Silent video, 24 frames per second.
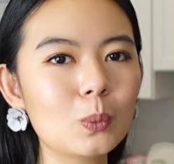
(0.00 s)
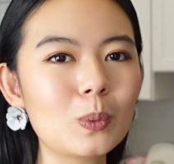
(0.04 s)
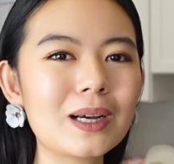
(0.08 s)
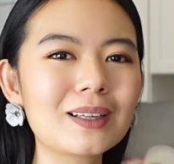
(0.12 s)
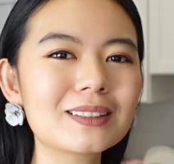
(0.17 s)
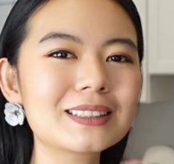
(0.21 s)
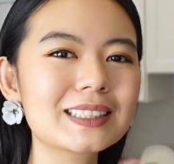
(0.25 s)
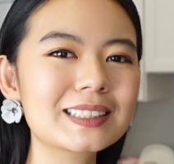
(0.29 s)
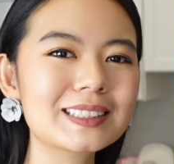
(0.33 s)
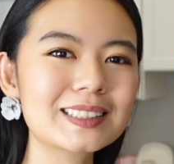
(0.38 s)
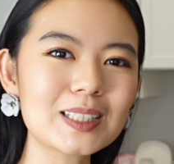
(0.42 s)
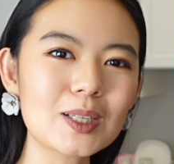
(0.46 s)
while
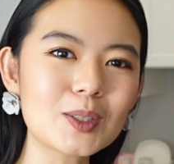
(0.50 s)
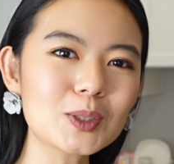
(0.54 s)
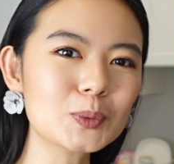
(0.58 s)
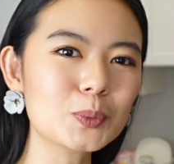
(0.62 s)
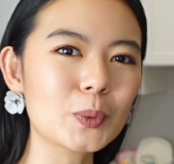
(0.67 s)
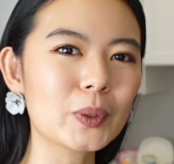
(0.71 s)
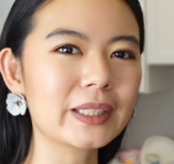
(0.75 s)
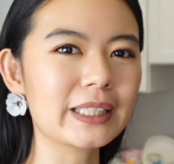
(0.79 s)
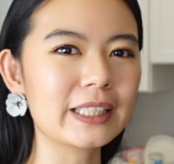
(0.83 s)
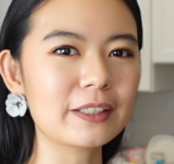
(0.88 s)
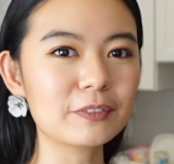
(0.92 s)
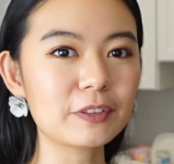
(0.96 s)
the salt
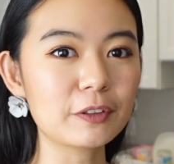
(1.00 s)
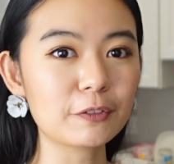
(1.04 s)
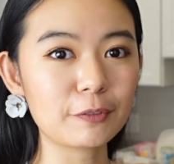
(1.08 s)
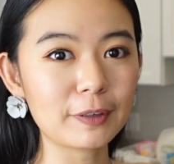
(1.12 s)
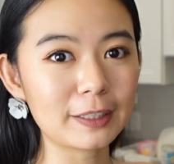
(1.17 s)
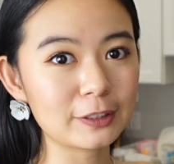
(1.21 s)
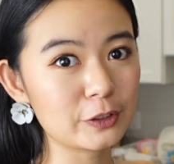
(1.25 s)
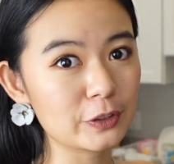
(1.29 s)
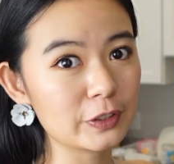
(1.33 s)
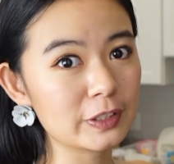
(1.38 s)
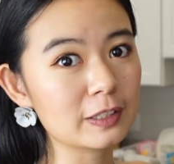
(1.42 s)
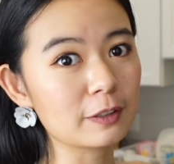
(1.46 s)
will give the
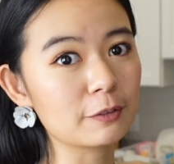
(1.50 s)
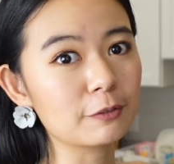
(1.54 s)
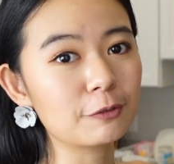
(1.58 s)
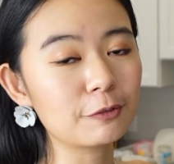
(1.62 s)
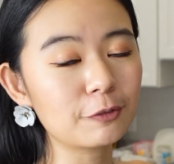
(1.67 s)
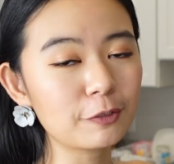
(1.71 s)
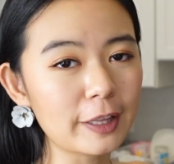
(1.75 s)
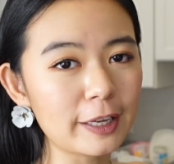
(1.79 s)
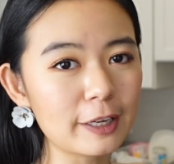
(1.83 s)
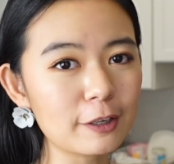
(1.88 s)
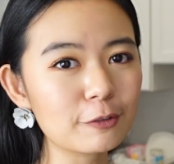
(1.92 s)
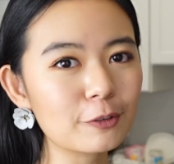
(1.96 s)
veggie some
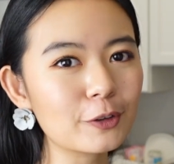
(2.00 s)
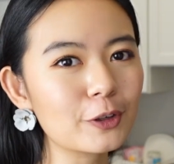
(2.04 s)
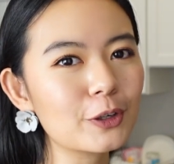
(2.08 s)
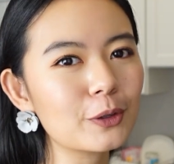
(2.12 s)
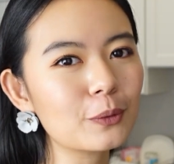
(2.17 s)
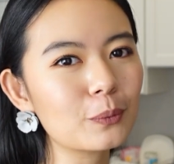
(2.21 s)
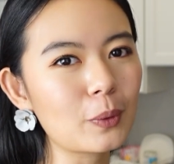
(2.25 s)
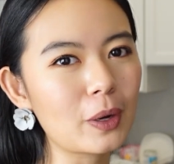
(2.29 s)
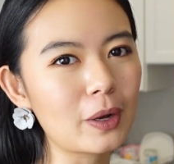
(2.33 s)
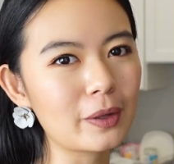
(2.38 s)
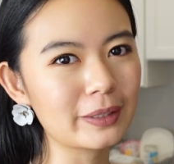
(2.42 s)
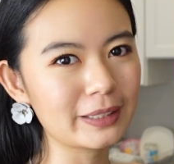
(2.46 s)
flavor
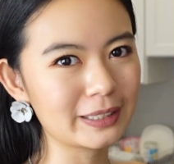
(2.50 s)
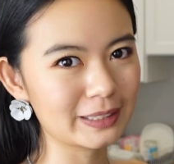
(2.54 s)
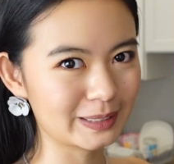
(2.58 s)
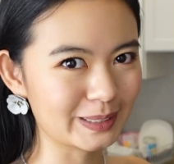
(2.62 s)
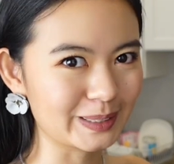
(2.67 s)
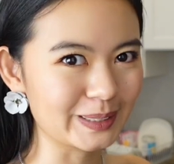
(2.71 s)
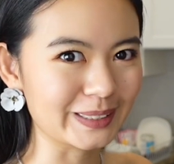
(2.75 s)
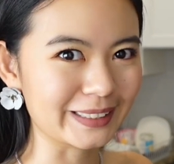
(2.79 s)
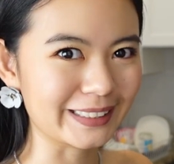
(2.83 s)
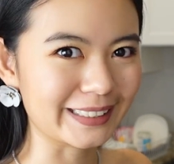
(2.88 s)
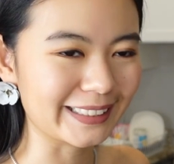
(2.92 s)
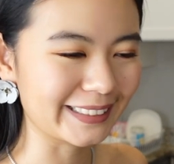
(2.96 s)
while it's
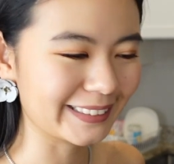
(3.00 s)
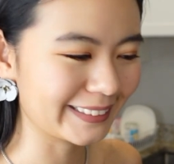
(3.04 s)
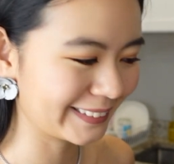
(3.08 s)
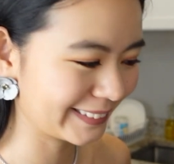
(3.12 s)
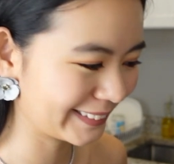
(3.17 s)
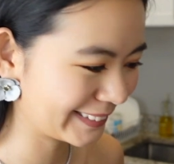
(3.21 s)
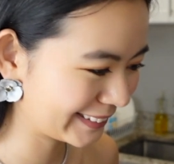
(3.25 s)
cooking.